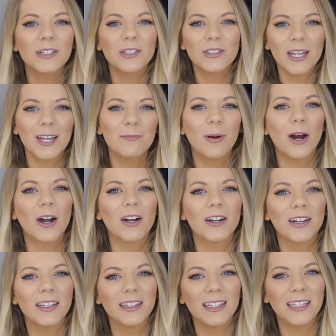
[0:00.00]
to take
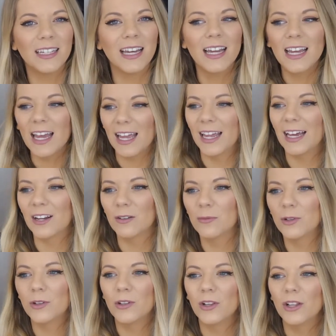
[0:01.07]
part in the
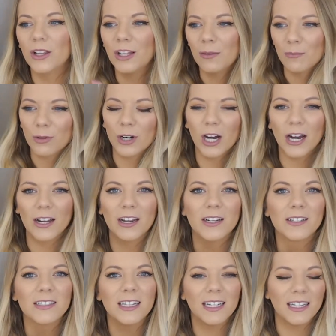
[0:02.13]
animal
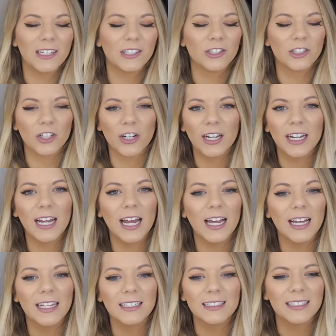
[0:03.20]
product industry.
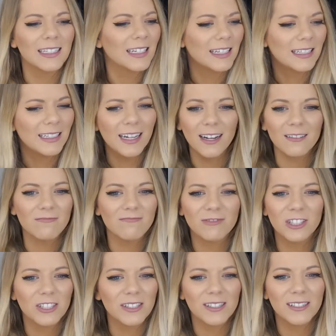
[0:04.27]
And yeah,
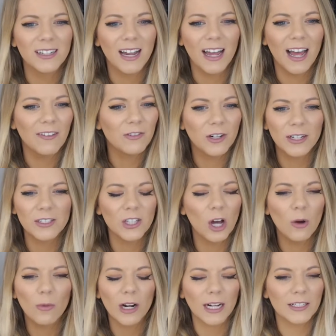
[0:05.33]
just after I
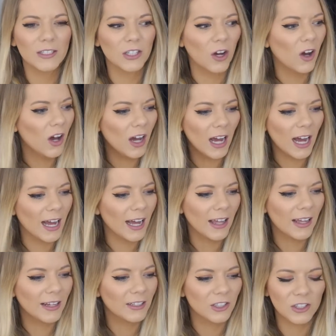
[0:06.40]
saw what I saw,
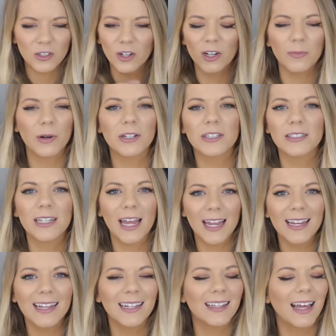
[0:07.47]
I just couldn't
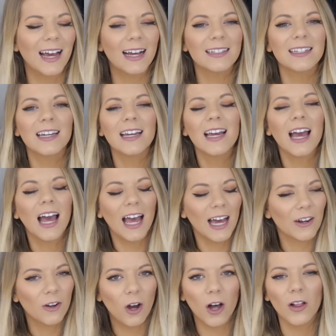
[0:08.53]
partake in that
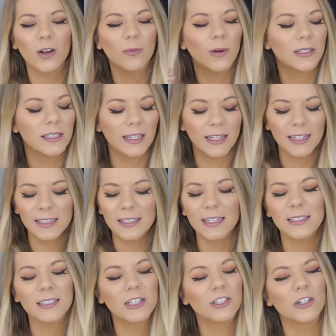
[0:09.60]
at all. It was an easy
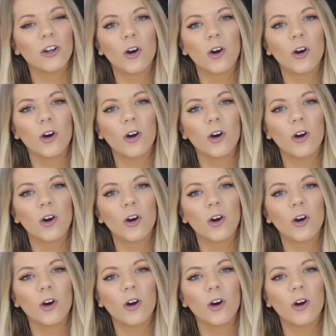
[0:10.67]
decision